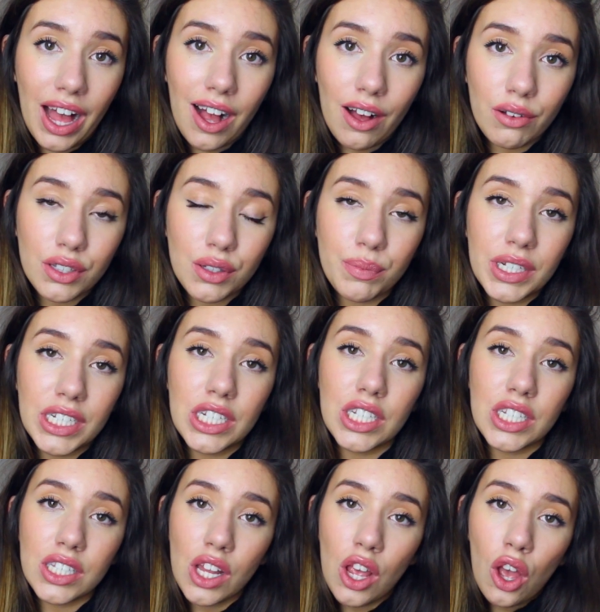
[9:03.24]
house, which
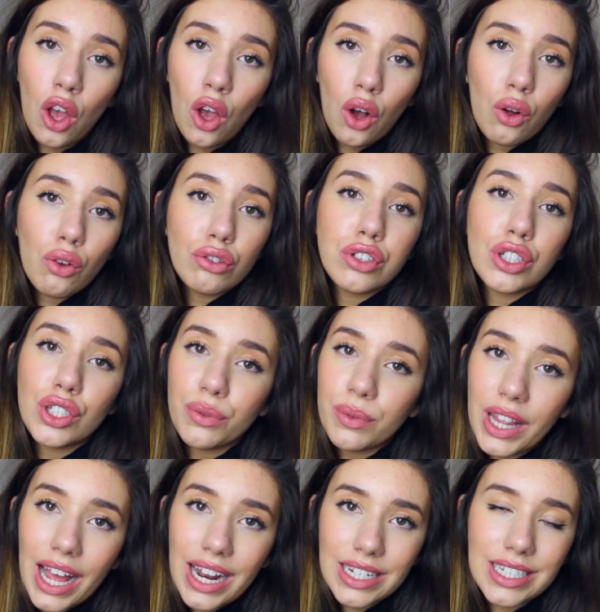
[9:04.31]
is all to do
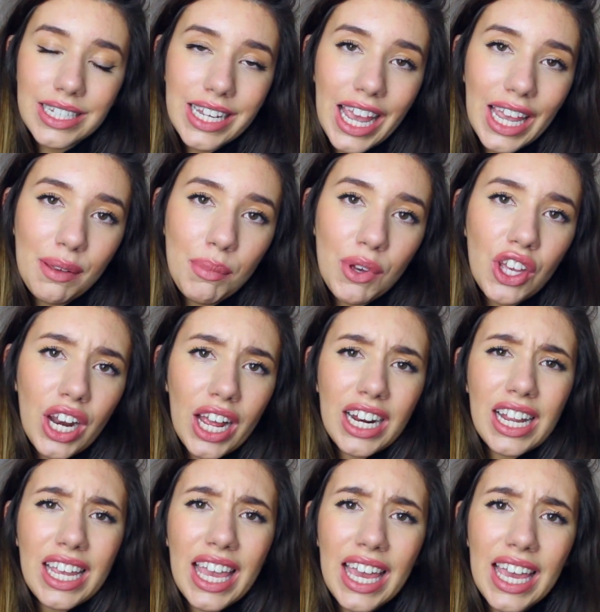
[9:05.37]
with entertainment
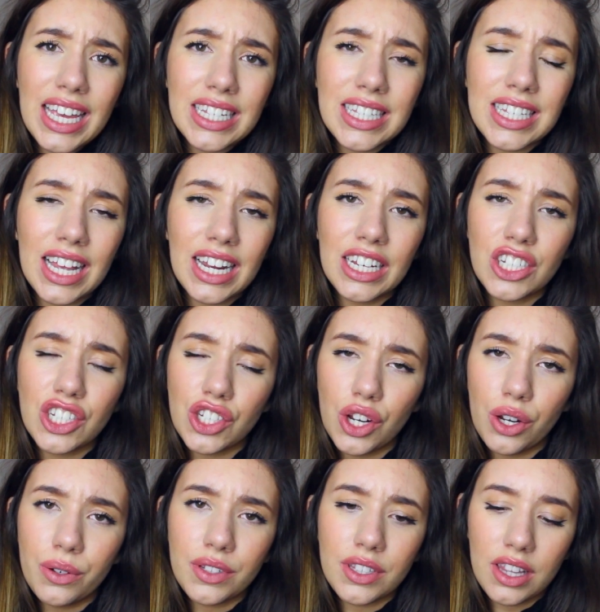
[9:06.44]
and kids, and it
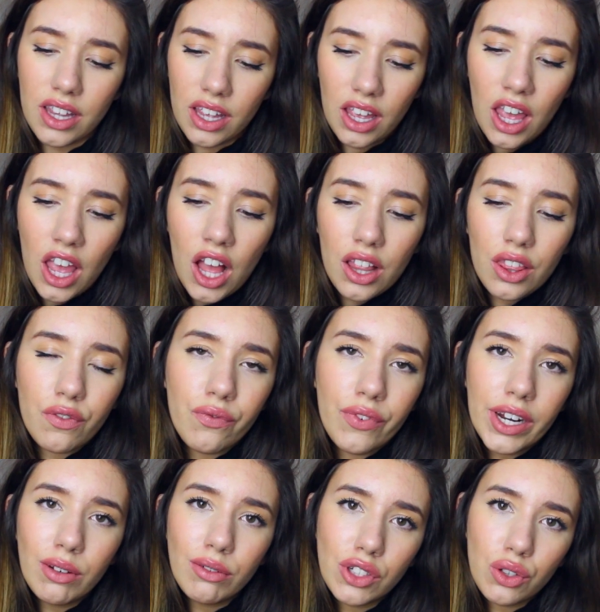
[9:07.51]
shows that the
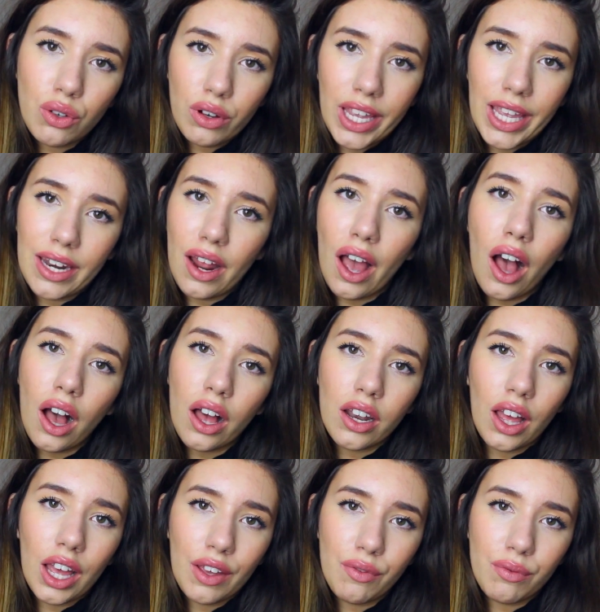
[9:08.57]
real joy in her
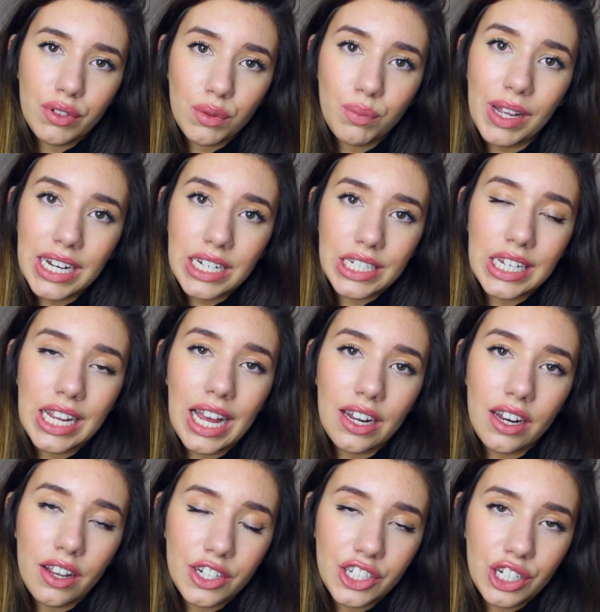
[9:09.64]
life was when she
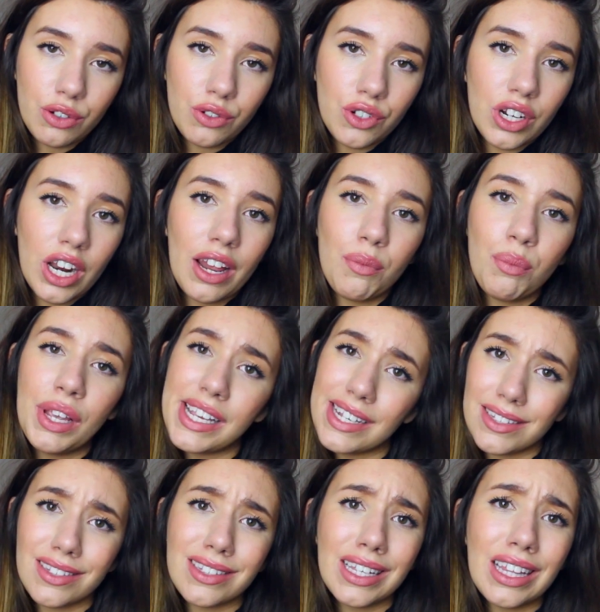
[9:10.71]
had her children. And we
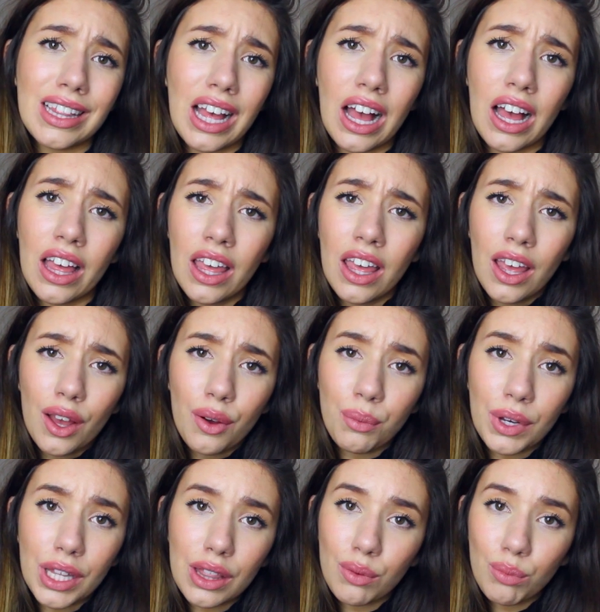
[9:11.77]
can see that
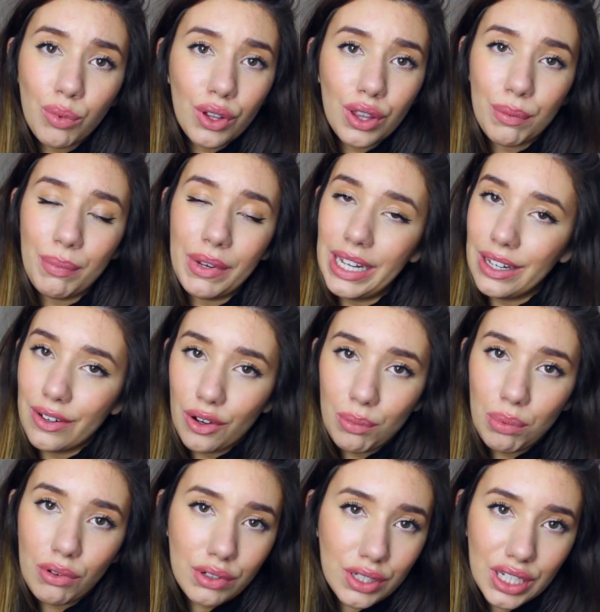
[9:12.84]
with what the media
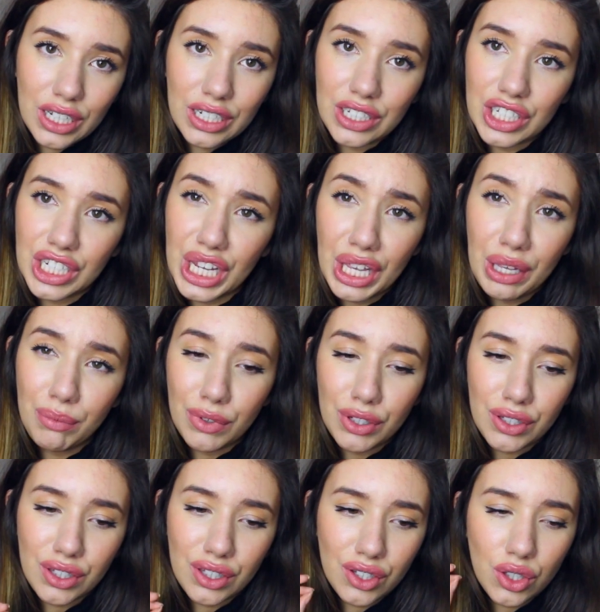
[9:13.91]
reported. She
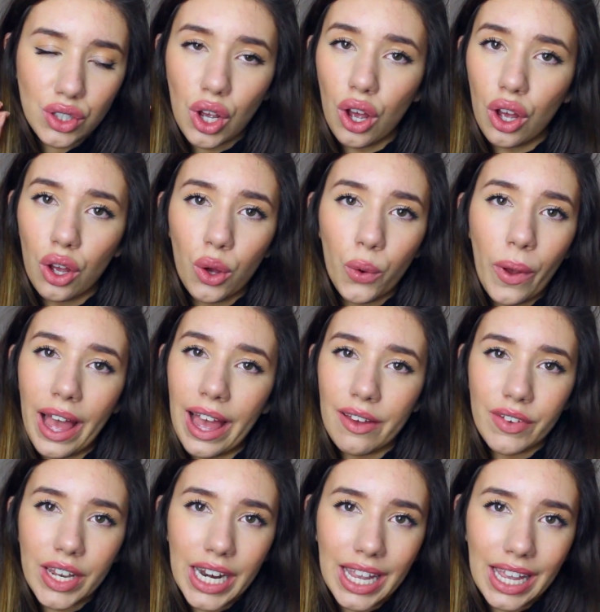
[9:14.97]
was so
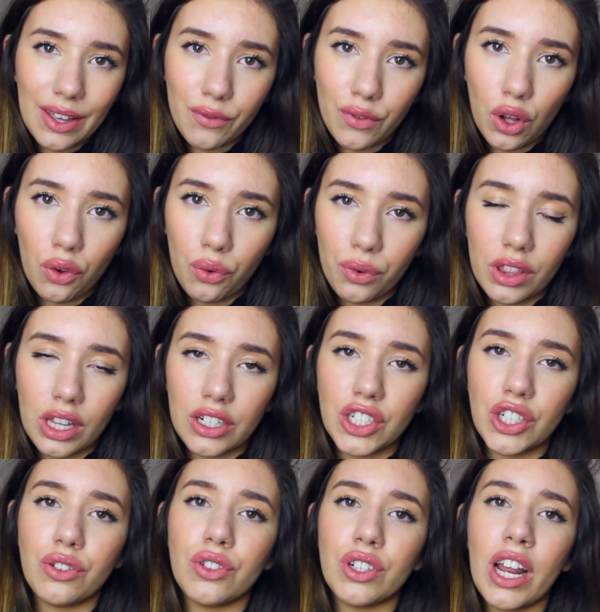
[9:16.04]
heavily involved with her
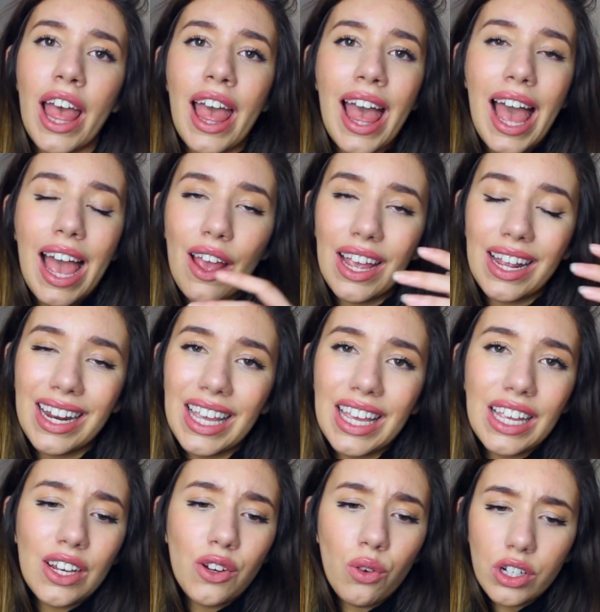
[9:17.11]
children, and
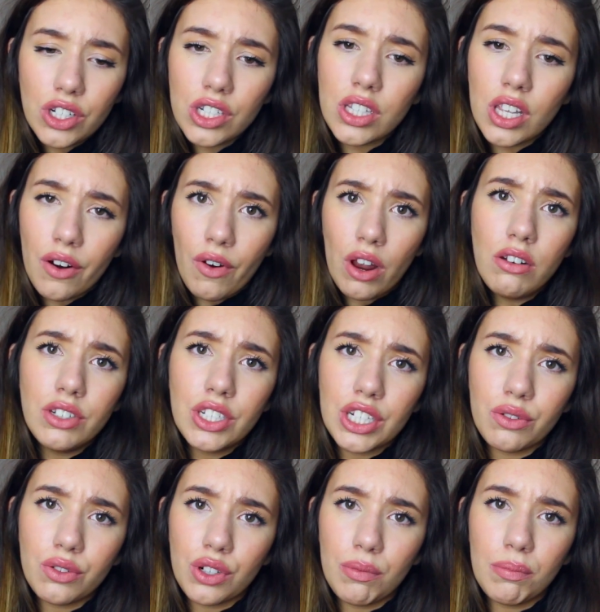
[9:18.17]
not just her own
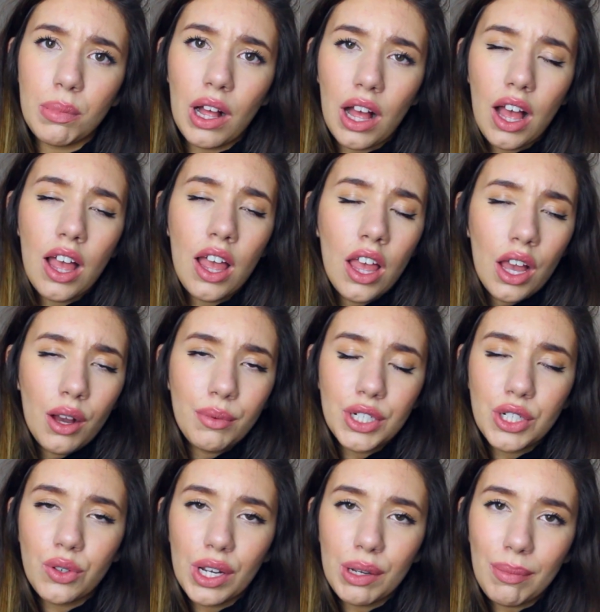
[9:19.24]
children, but we're
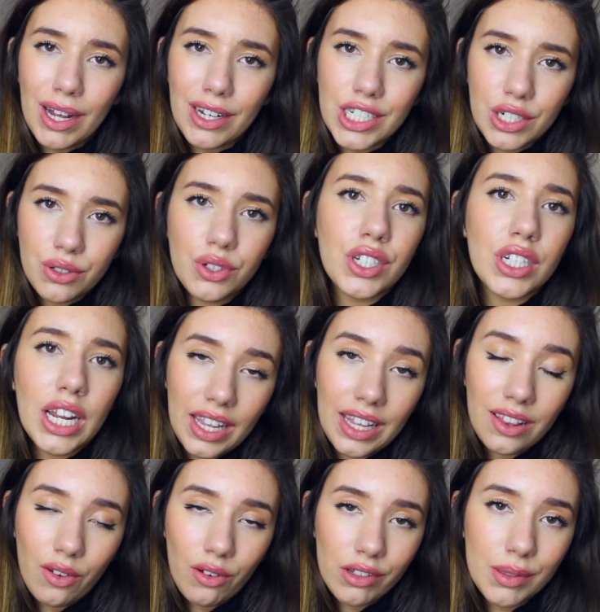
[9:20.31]
talking about children
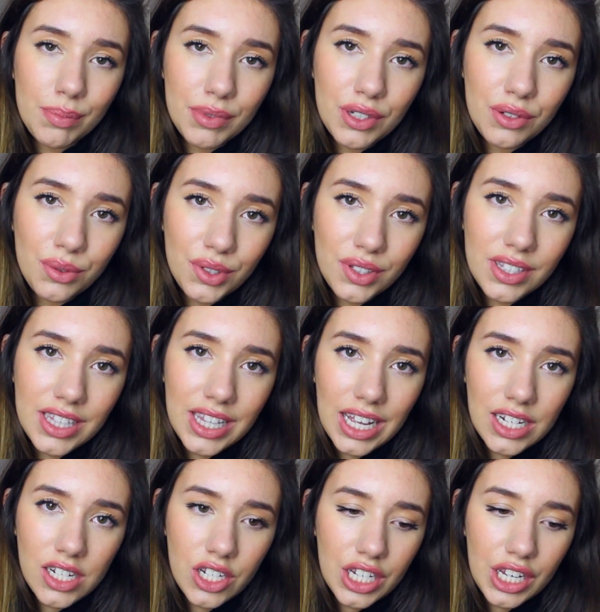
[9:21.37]
in the hospitals
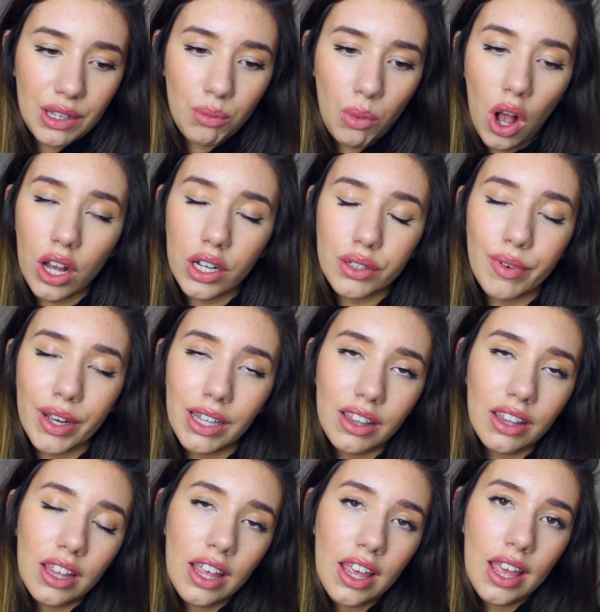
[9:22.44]
that she worked with,